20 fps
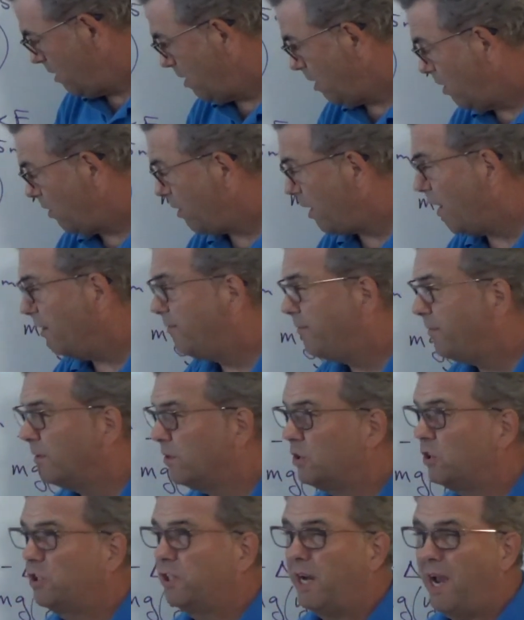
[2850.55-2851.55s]
Okay, for
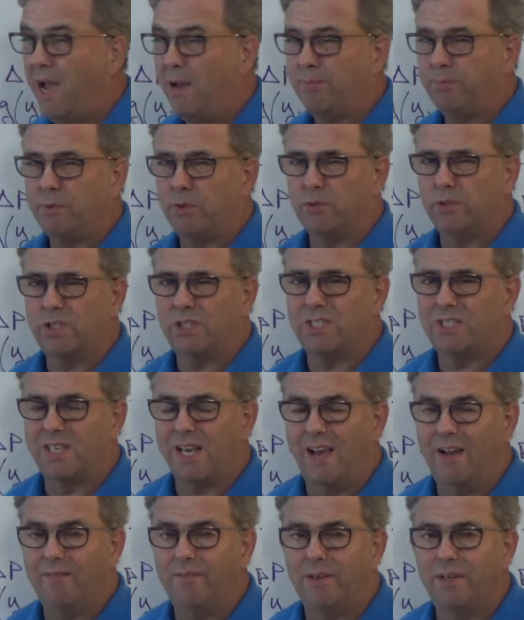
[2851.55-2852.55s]
chapter
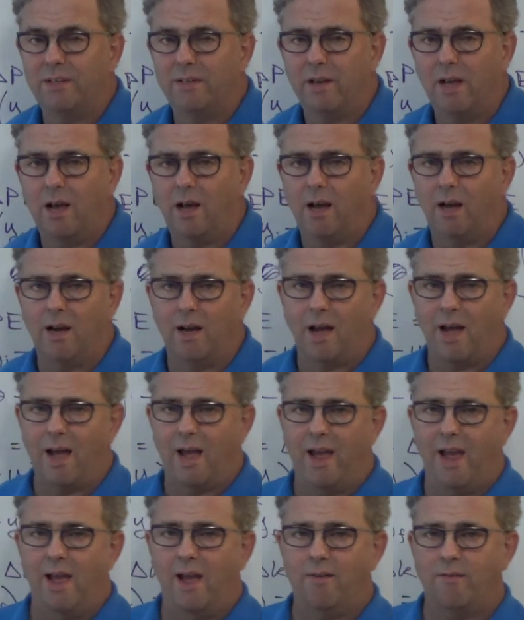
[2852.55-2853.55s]
7, I
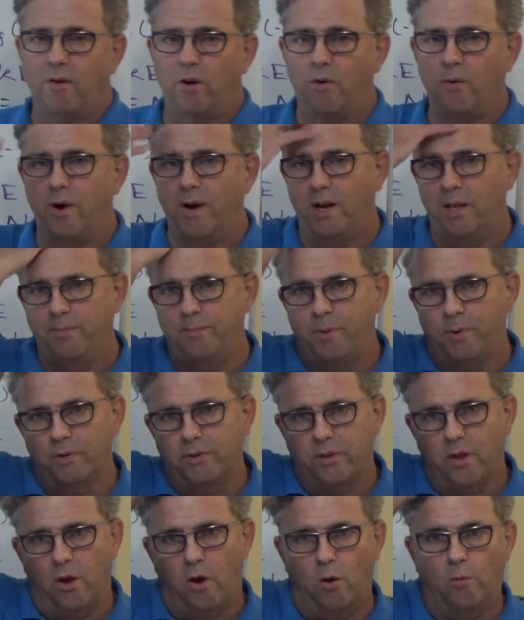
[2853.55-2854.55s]
have already put
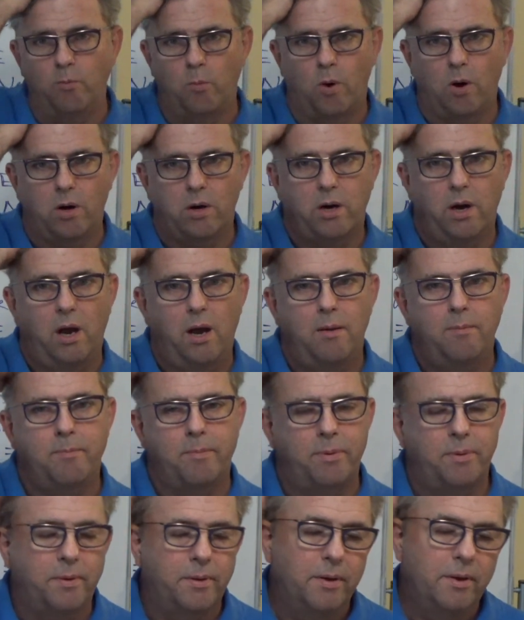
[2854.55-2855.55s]
the homework
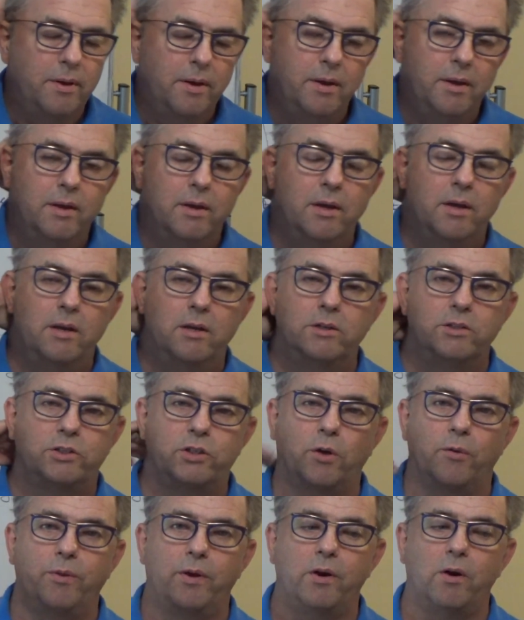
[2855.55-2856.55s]
up.
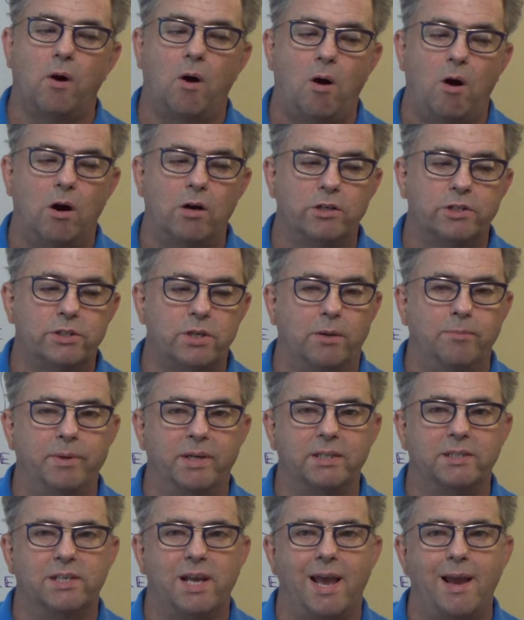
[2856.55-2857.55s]
So there are some
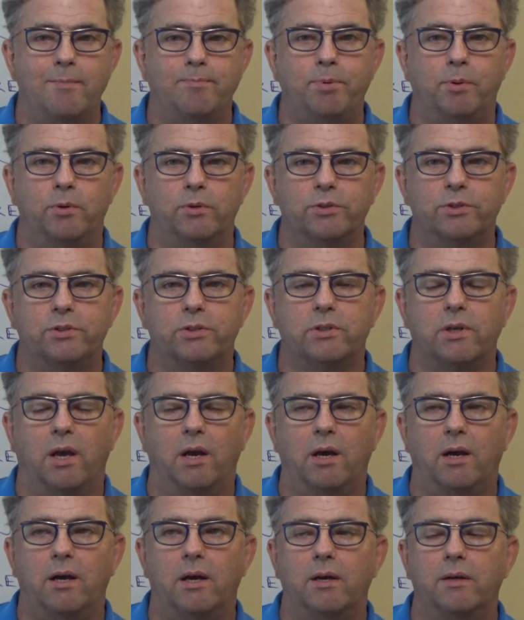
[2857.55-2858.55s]
examples
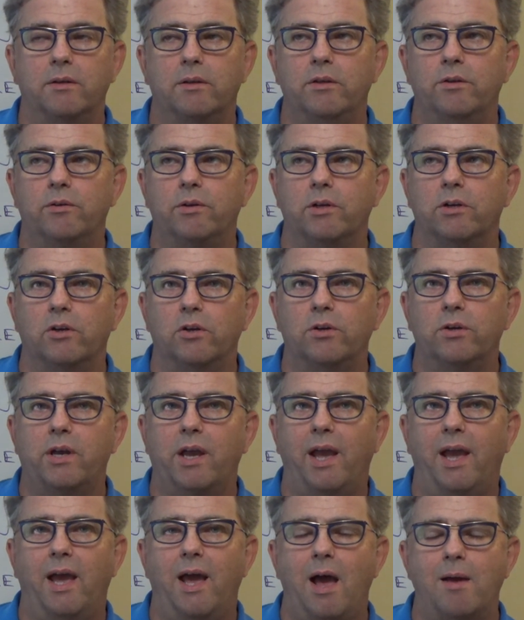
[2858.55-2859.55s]
you can look
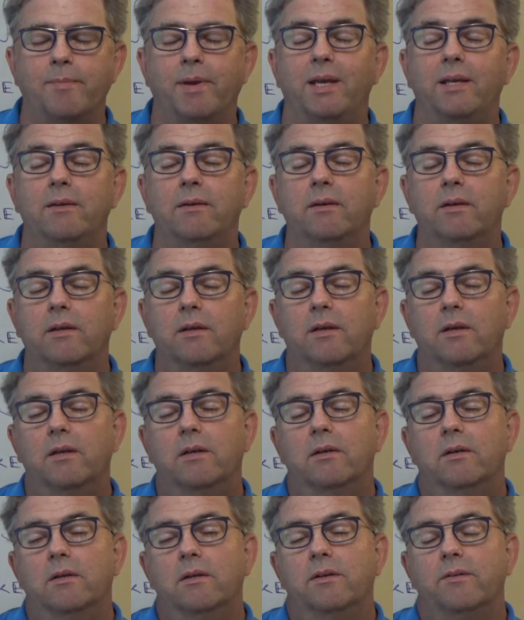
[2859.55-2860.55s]
at. I mean,
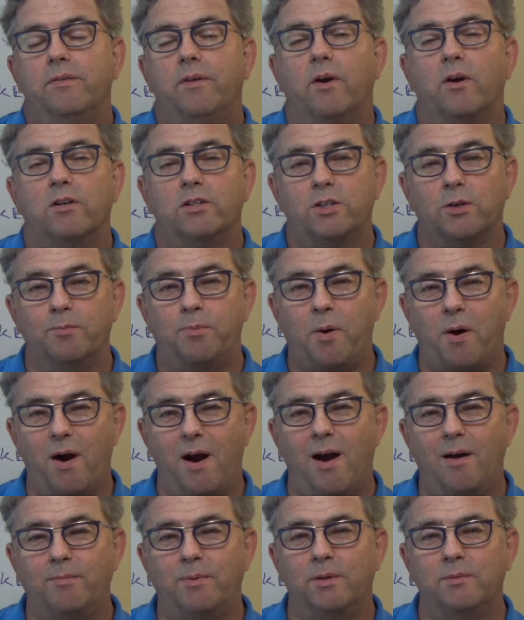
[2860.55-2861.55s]
there are some
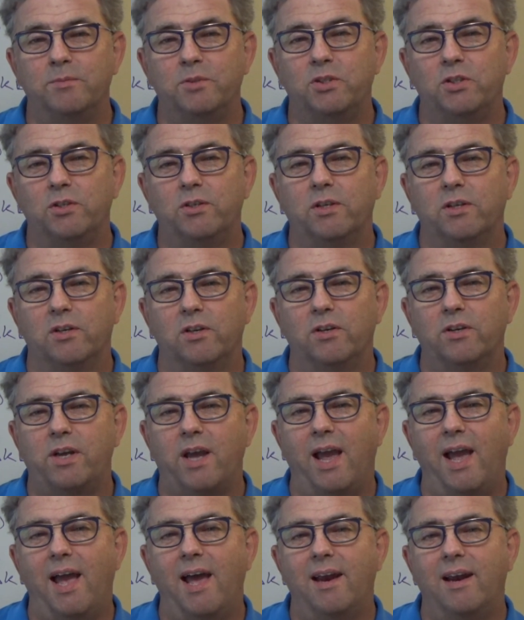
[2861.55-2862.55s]
problems you can look
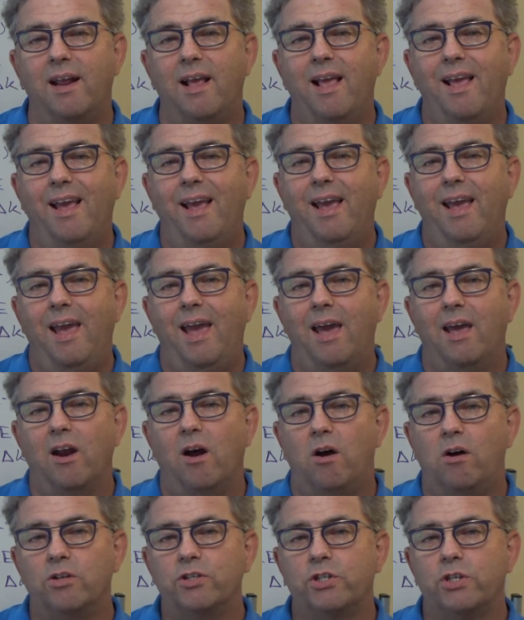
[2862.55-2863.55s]
at. And
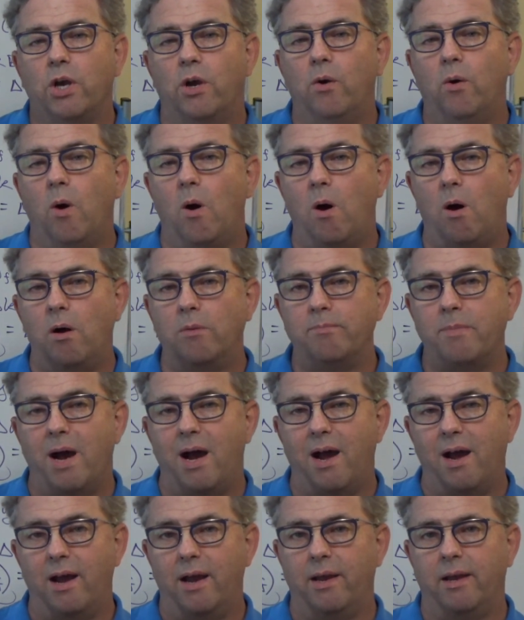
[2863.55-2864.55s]
also on
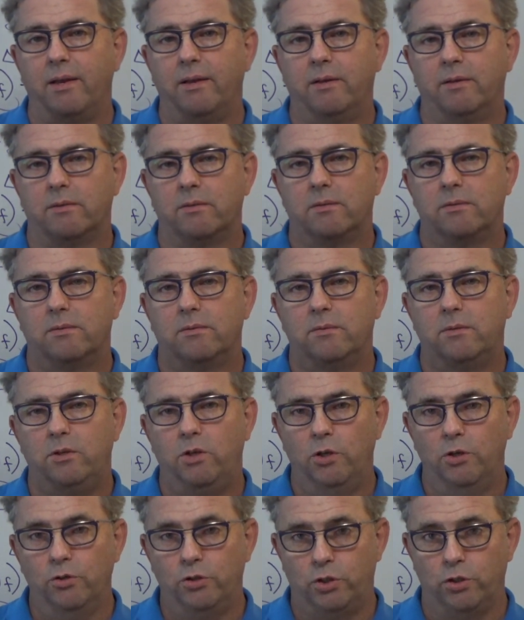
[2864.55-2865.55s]
my
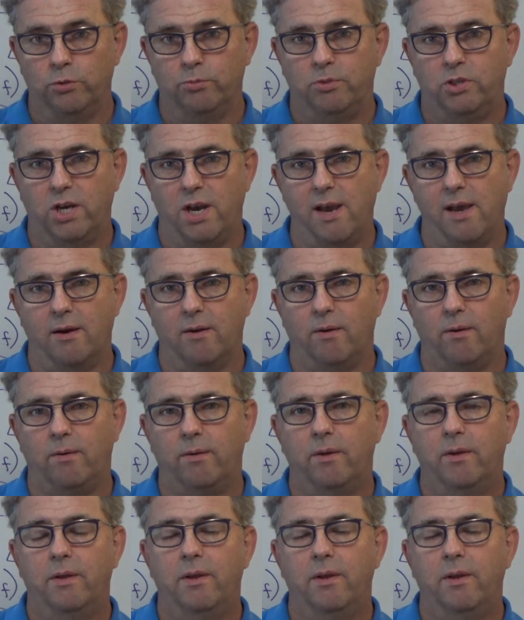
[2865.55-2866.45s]
YouTube channel,